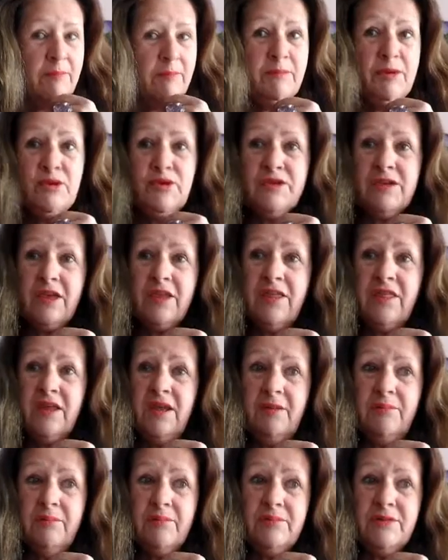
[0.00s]
music
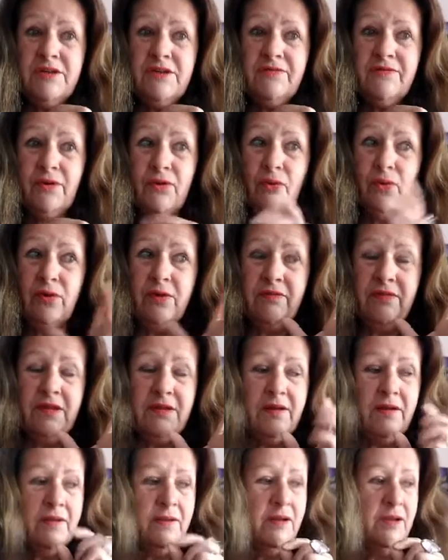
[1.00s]
themed for all of
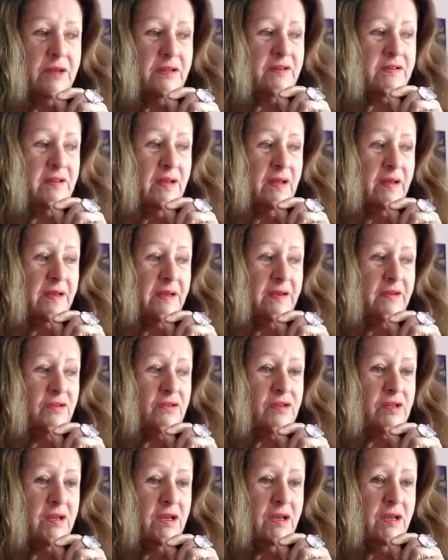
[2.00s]
the
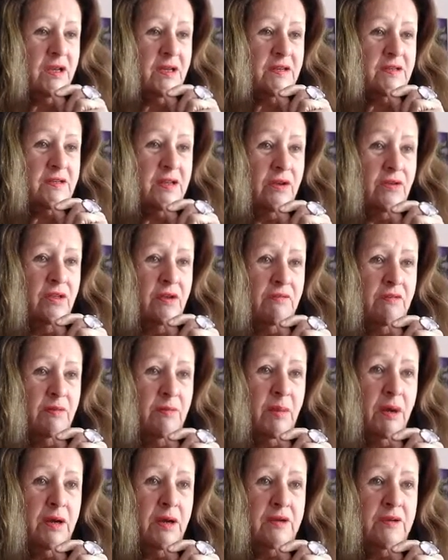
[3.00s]
signs. So they're
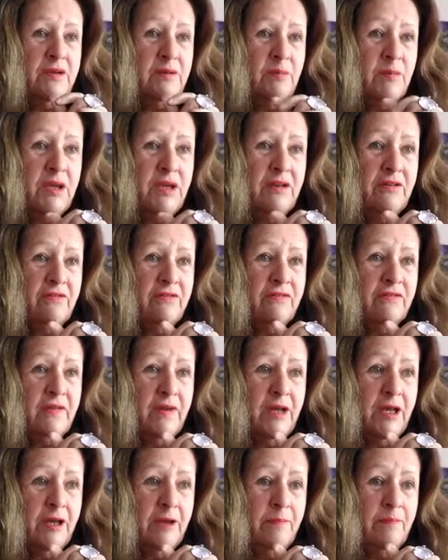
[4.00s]
reminding me of
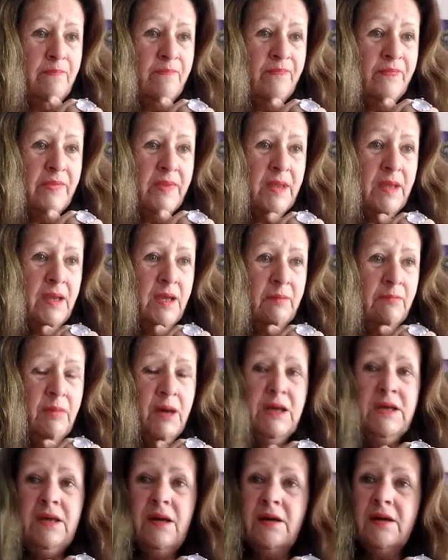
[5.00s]

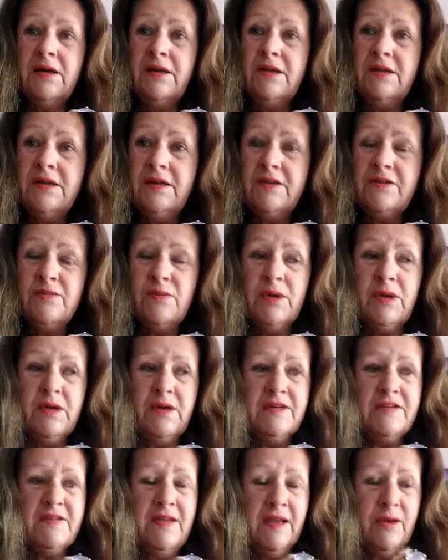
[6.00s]
my younger years when
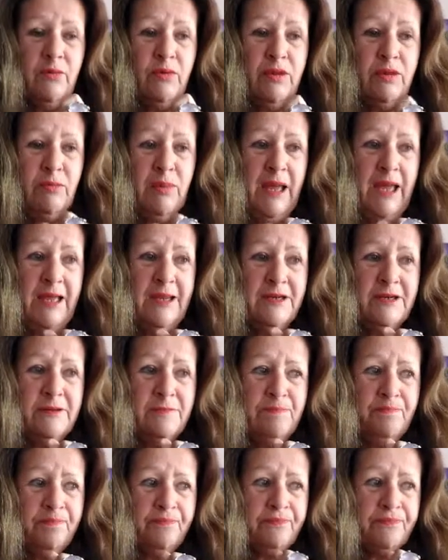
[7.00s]
I sang with a band
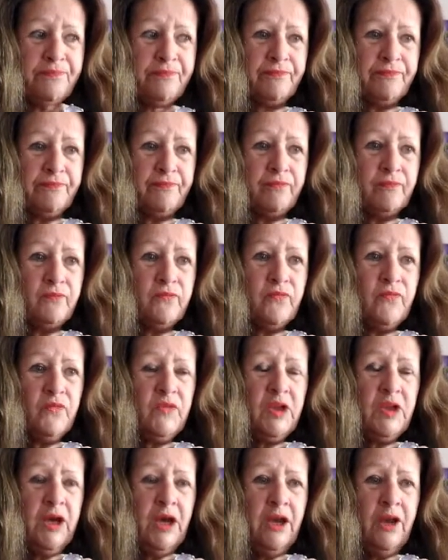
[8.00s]

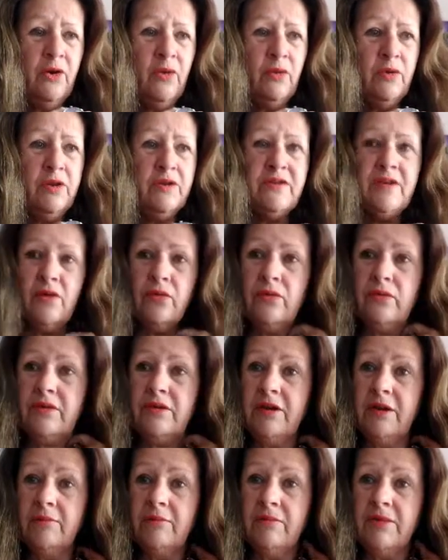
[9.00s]
and all those old
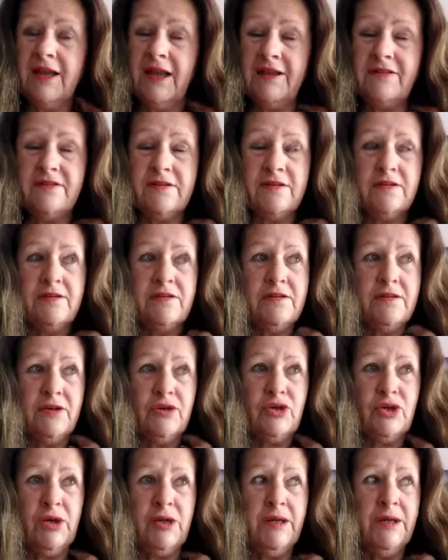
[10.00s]
classics and
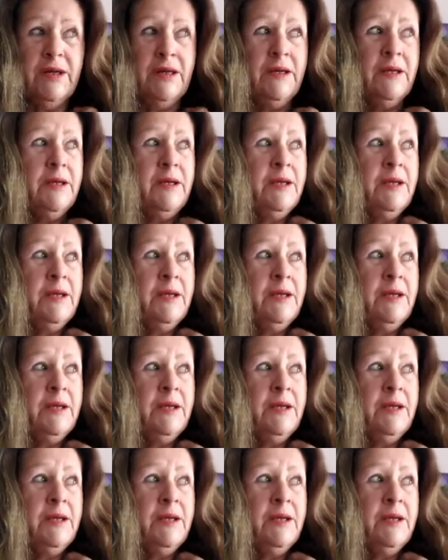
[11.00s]
such like.